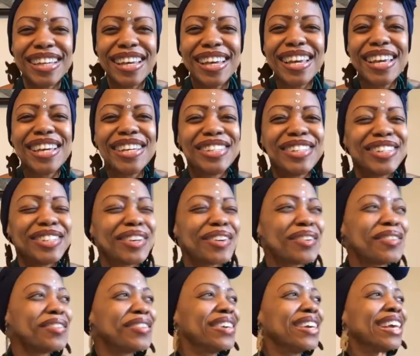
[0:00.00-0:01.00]

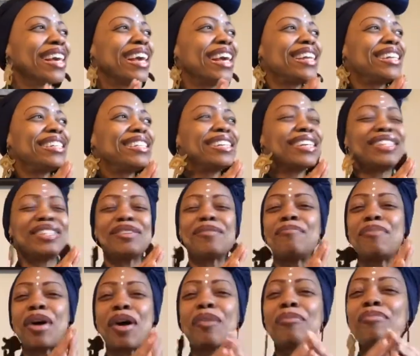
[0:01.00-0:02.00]
So it's just
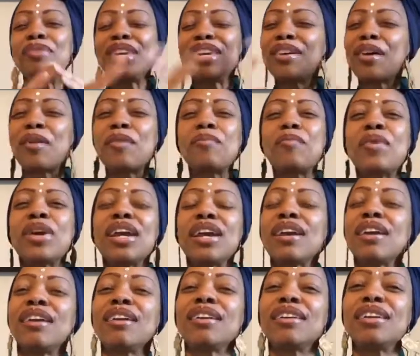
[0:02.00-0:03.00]
about being
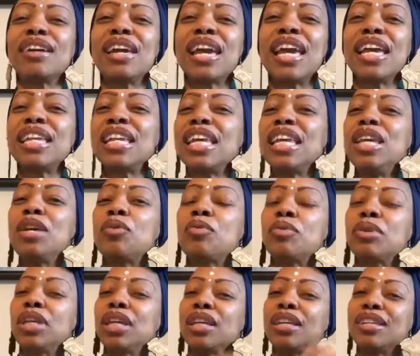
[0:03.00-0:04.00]
aware and
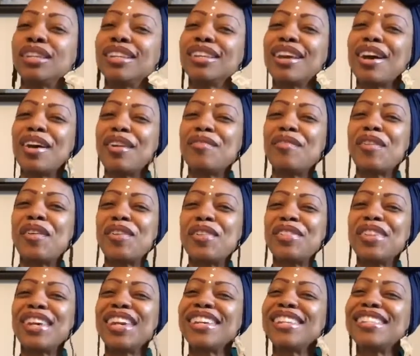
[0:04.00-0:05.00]
equally of all
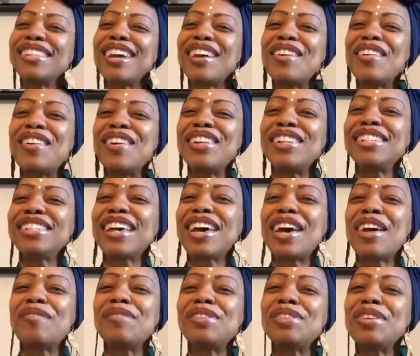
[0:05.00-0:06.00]
things at all
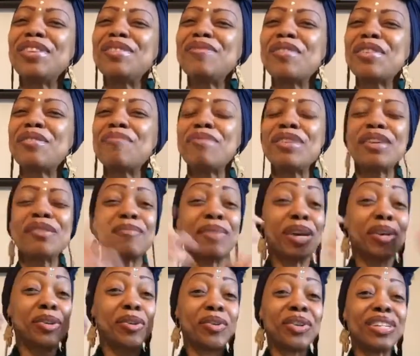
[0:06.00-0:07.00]
times. So you want to be
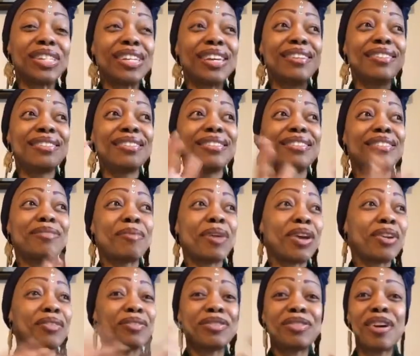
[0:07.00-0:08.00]
about your intentions, about
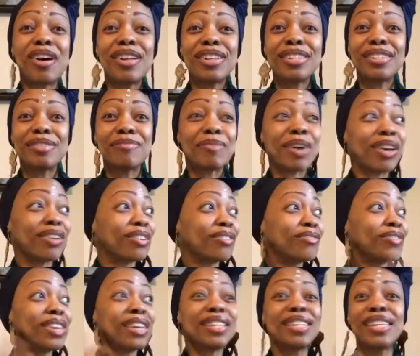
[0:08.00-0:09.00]
your thoughts, about your
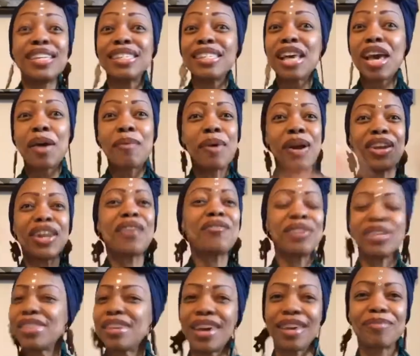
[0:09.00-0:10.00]
feelings, about
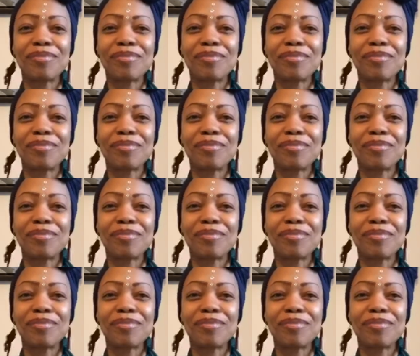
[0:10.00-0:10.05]
everything.